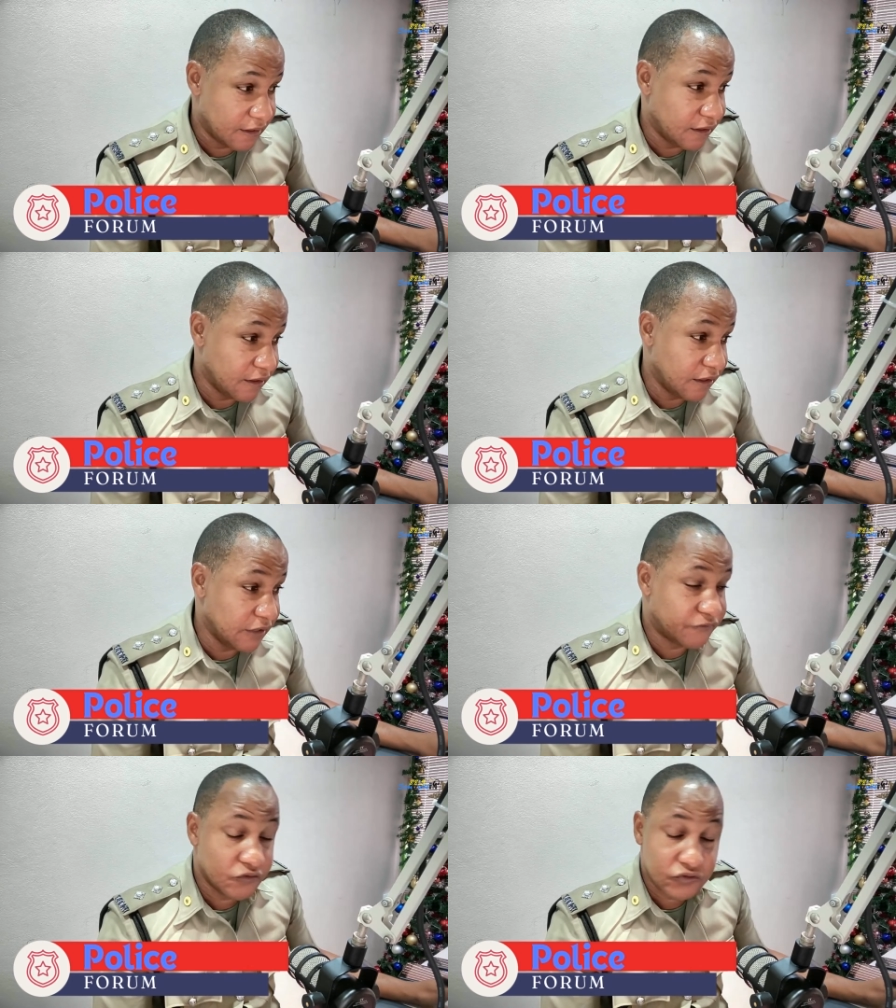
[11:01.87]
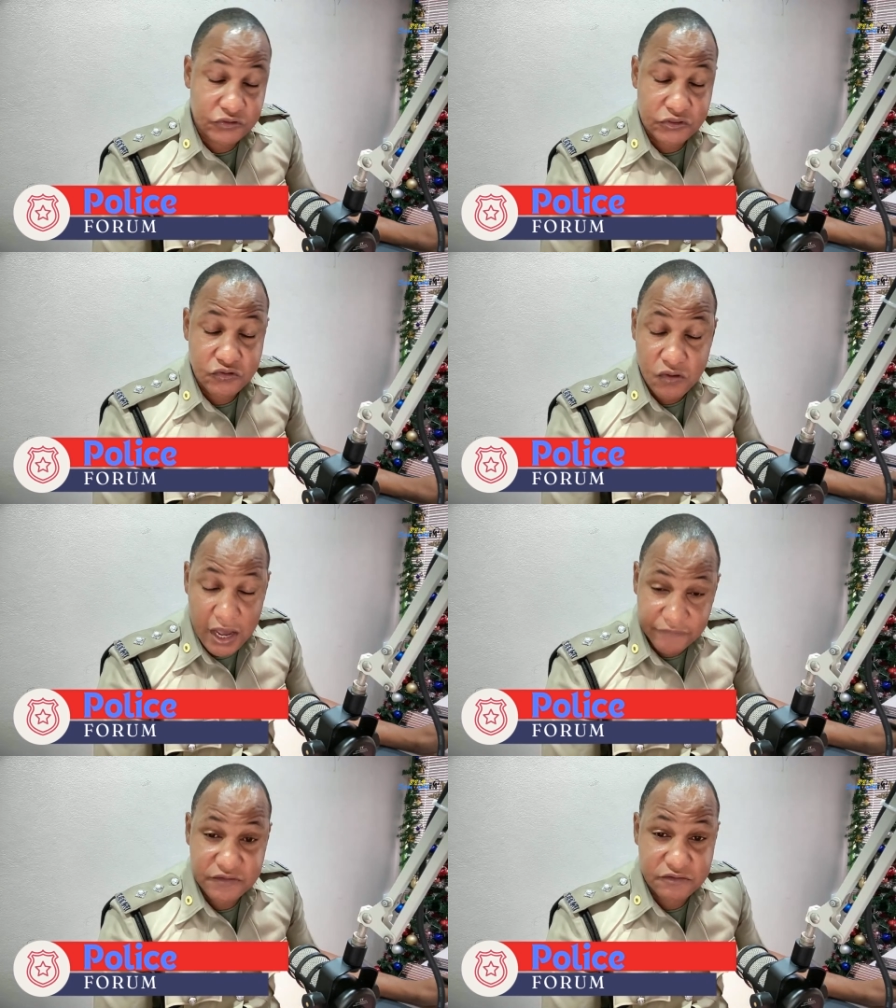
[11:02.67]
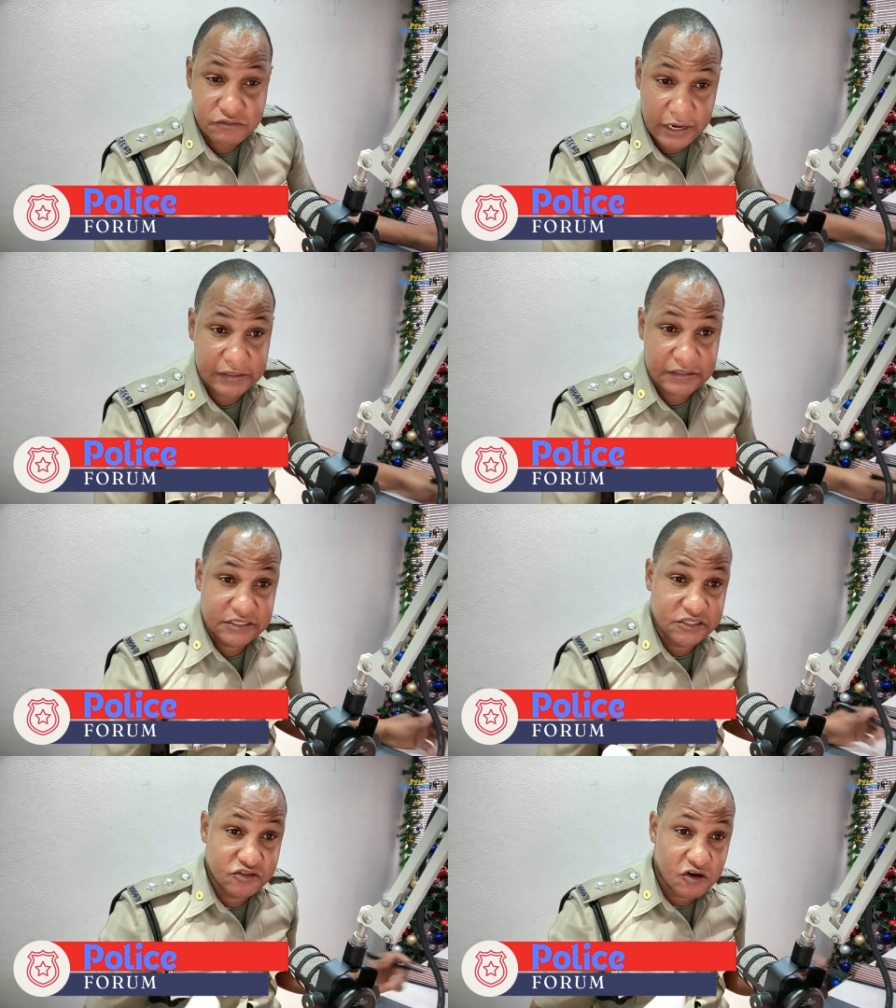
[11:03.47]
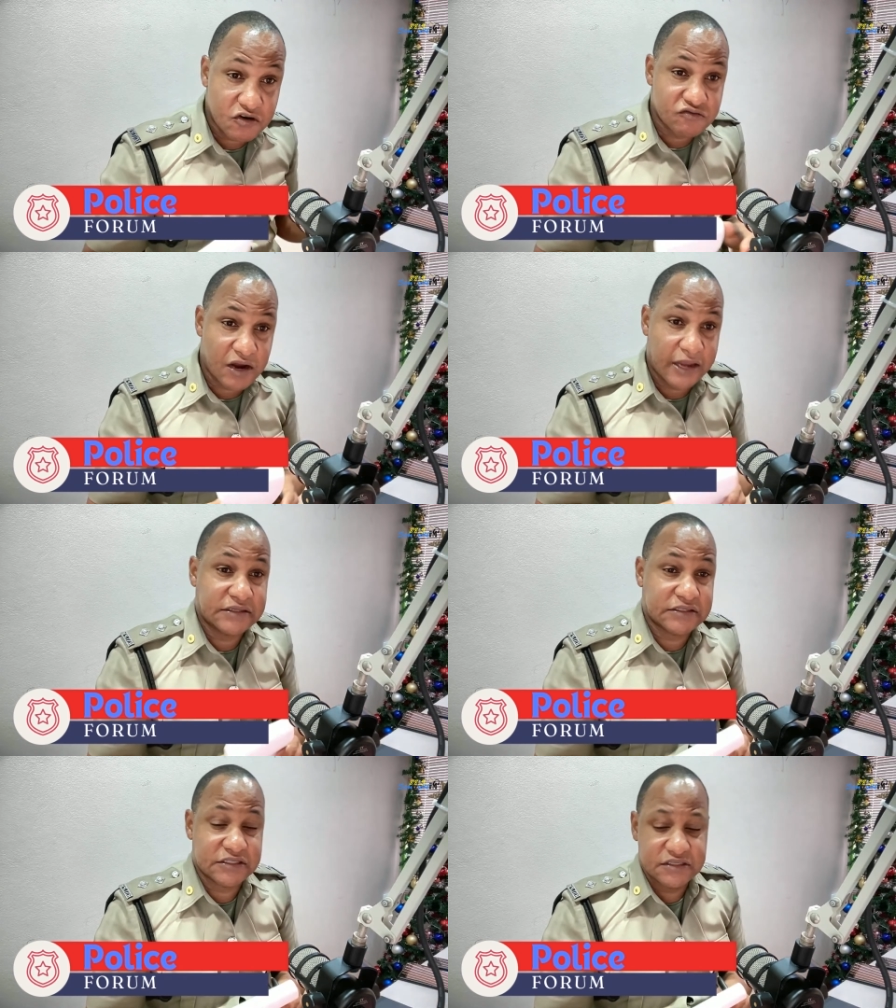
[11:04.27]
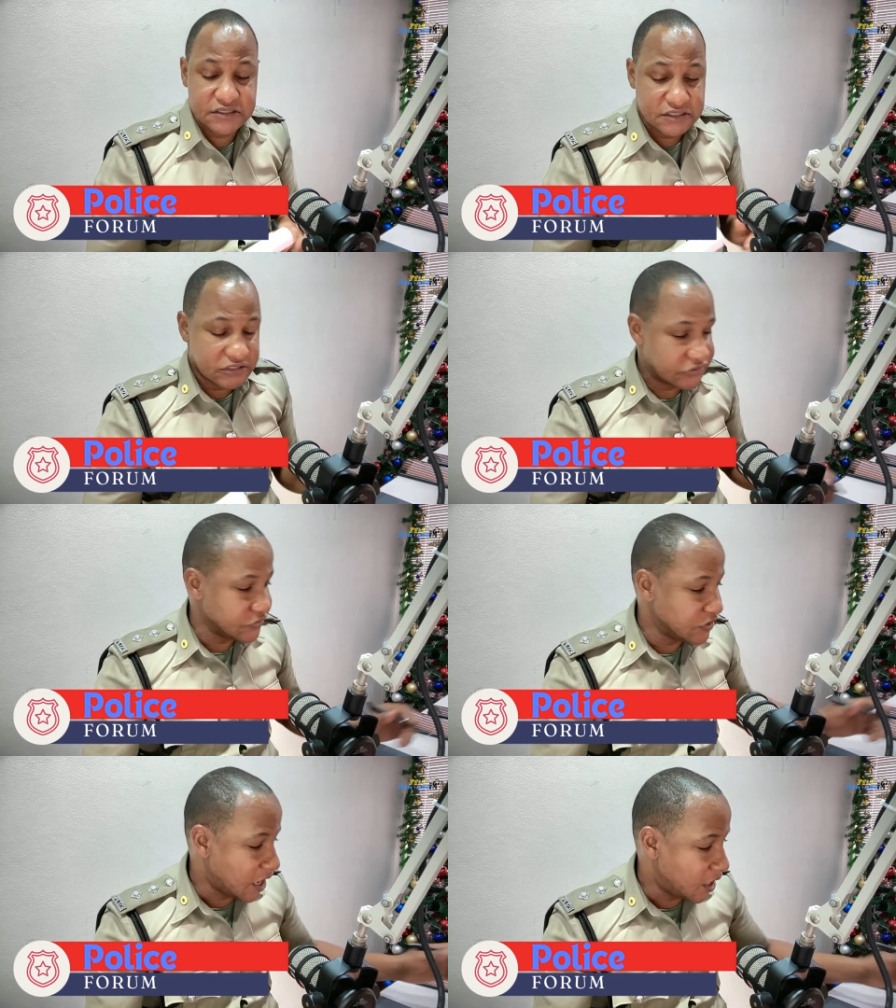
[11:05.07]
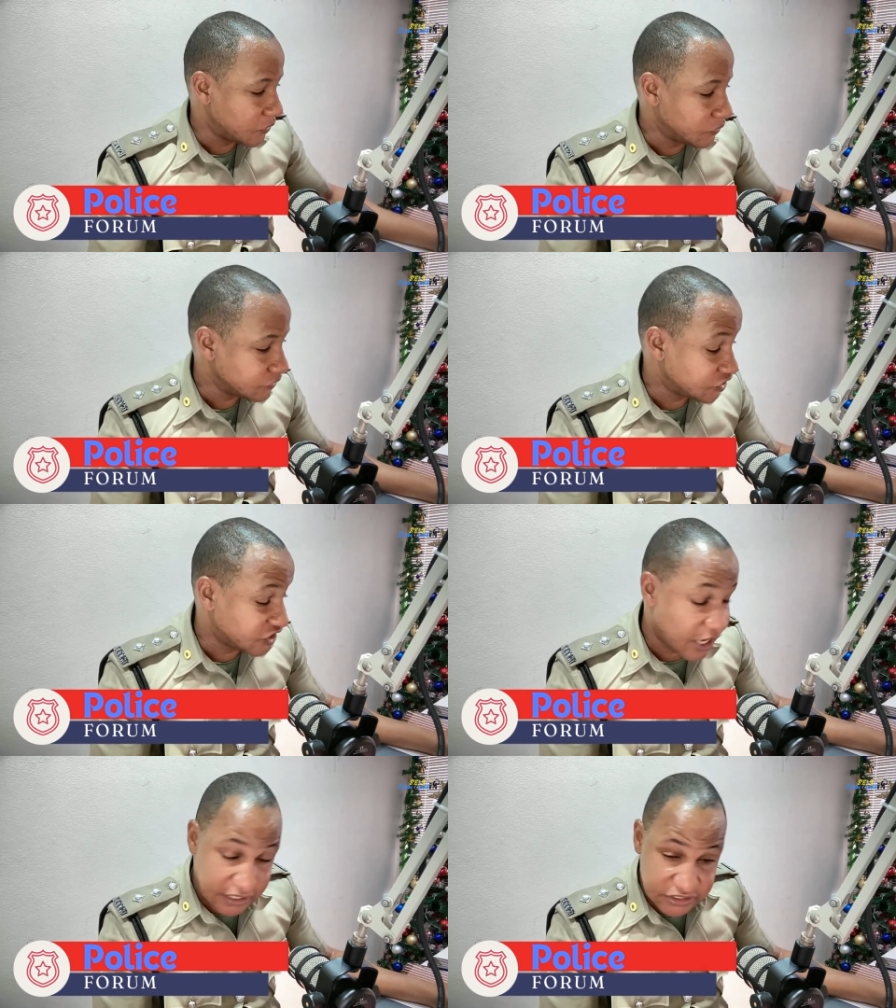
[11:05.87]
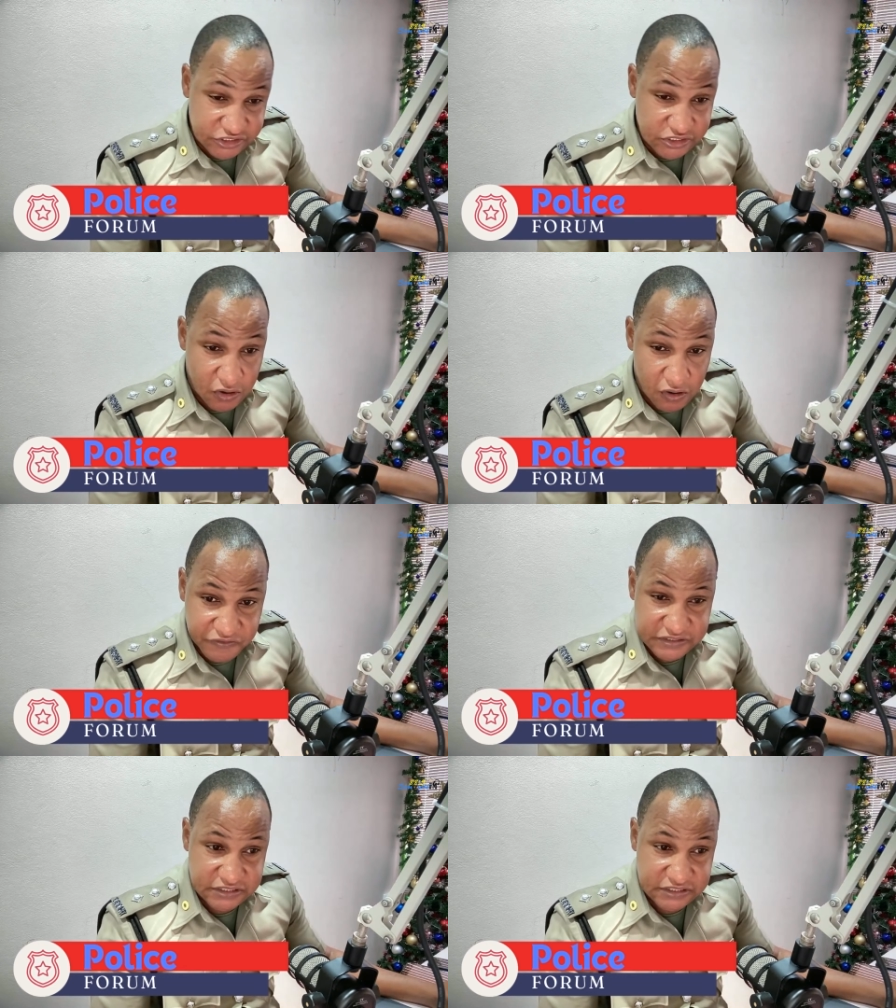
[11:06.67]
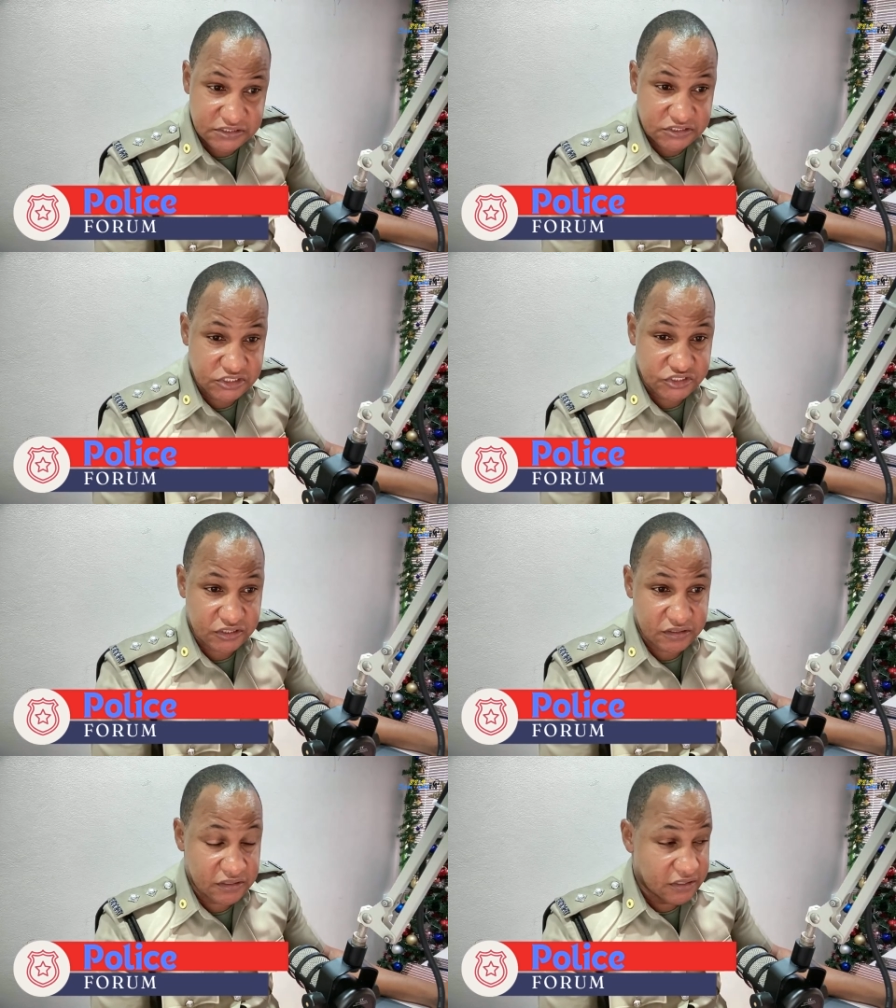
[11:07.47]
If you have the right, and it is your right to now challenge the officer's decision.